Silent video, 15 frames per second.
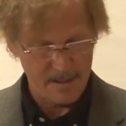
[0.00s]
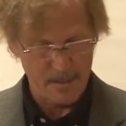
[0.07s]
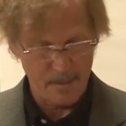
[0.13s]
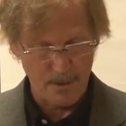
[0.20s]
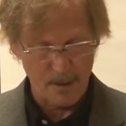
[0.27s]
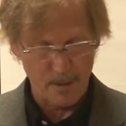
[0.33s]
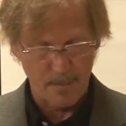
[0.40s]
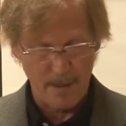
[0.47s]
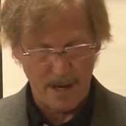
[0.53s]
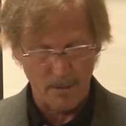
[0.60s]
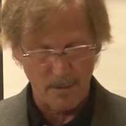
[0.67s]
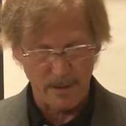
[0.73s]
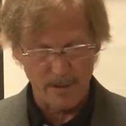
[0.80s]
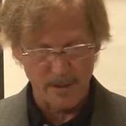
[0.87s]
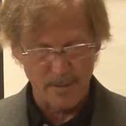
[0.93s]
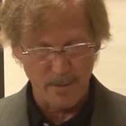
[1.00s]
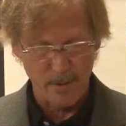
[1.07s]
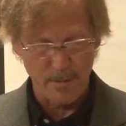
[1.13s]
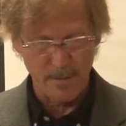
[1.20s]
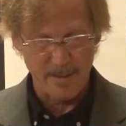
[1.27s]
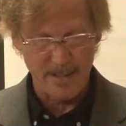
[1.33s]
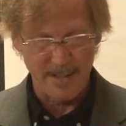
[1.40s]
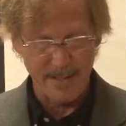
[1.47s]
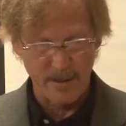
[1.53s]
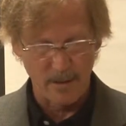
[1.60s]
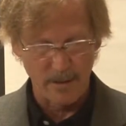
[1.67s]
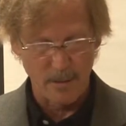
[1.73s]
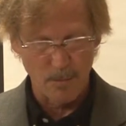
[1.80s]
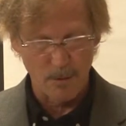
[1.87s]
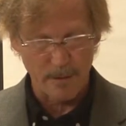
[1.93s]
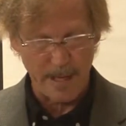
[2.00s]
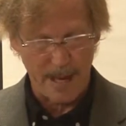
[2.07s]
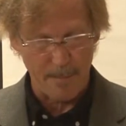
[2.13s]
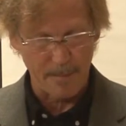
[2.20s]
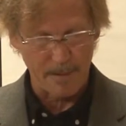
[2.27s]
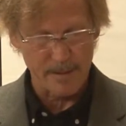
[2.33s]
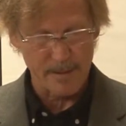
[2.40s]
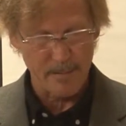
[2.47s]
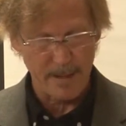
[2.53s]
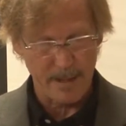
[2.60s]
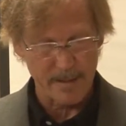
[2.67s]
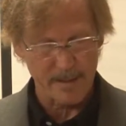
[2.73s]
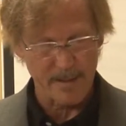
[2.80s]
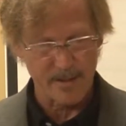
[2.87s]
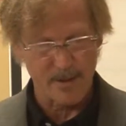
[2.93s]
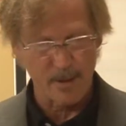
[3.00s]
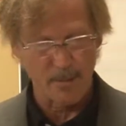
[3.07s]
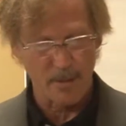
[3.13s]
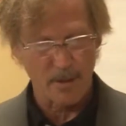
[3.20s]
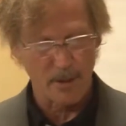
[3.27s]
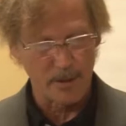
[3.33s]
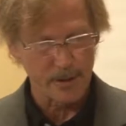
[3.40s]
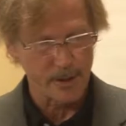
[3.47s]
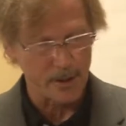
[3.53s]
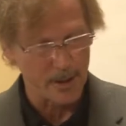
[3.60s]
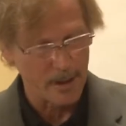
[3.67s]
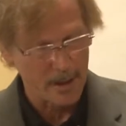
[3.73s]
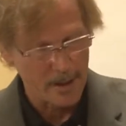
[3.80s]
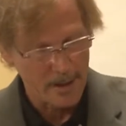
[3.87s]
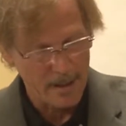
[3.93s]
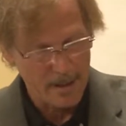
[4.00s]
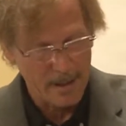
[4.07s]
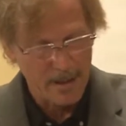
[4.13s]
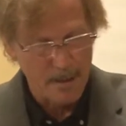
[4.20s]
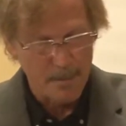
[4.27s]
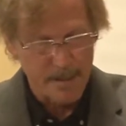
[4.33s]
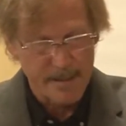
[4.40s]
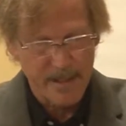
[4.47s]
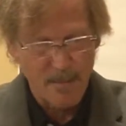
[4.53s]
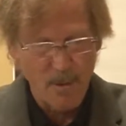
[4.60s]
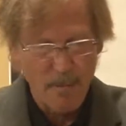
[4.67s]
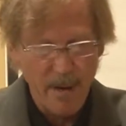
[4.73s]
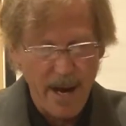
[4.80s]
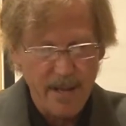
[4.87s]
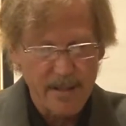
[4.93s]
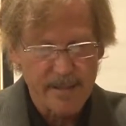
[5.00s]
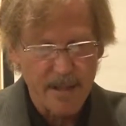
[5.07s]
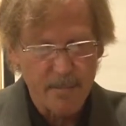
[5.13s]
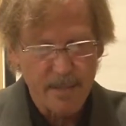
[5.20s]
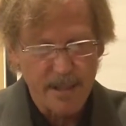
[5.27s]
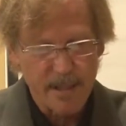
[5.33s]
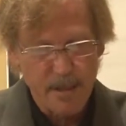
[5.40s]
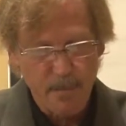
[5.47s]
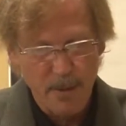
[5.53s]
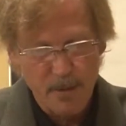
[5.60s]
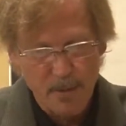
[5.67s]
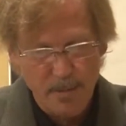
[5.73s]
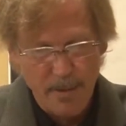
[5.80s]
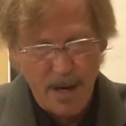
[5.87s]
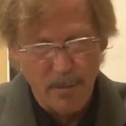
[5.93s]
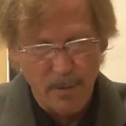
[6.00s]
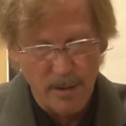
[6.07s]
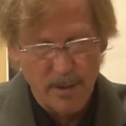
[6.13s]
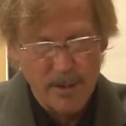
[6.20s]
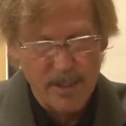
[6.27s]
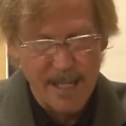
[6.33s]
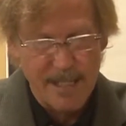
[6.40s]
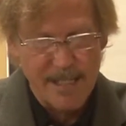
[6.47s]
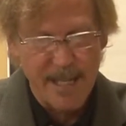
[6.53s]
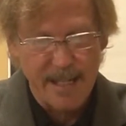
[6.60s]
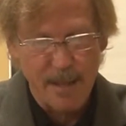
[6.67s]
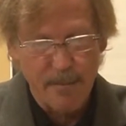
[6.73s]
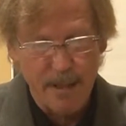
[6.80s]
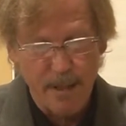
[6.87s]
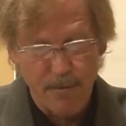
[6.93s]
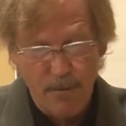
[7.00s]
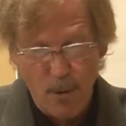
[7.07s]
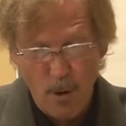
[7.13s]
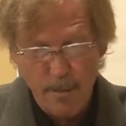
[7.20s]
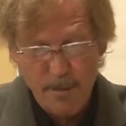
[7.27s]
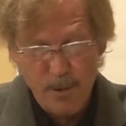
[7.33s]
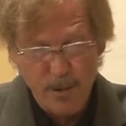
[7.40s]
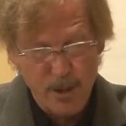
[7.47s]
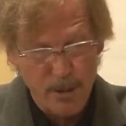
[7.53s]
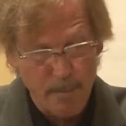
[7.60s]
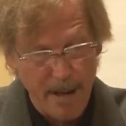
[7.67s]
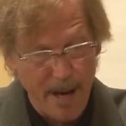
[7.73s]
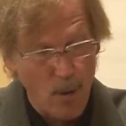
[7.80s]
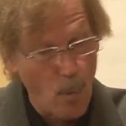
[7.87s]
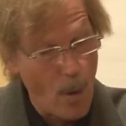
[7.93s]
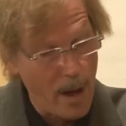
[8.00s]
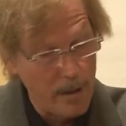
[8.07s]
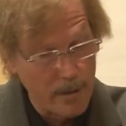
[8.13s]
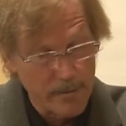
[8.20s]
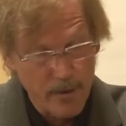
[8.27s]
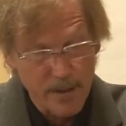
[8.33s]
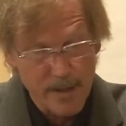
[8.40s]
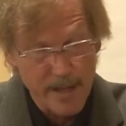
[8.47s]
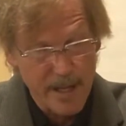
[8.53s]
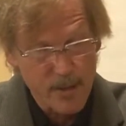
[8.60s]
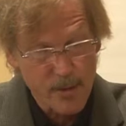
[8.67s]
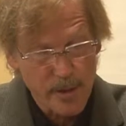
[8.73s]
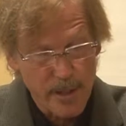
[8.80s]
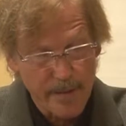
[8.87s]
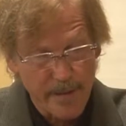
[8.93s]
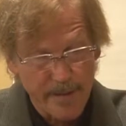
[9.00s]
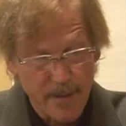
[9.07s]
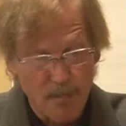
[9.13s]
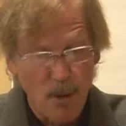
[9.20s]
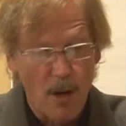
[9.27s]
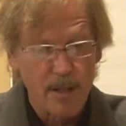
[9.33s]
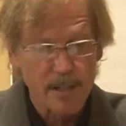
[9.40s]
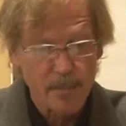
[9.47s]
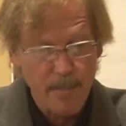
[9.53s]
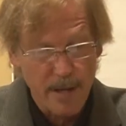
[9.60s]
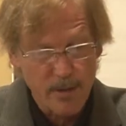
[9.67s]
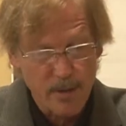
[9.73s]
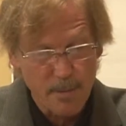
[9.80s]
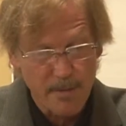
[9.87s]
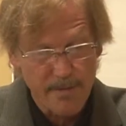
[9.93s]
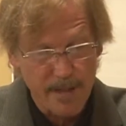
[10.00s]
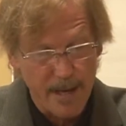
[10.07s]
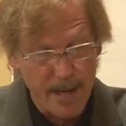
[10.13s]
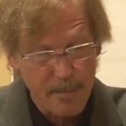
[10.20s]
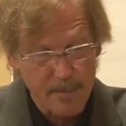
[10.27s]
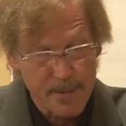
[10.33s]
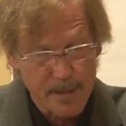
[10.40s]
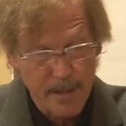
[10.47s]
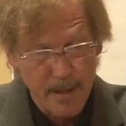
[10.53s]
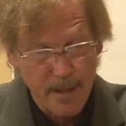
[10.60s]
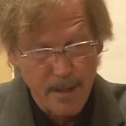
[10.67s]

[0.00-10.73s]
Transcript: spiritual but not religious movement to neoliberal capitalism and its consumer culture. But some remind us that being spiritual but not religious has taken many forms, reaching back well over a century, and that the broad spectrum of types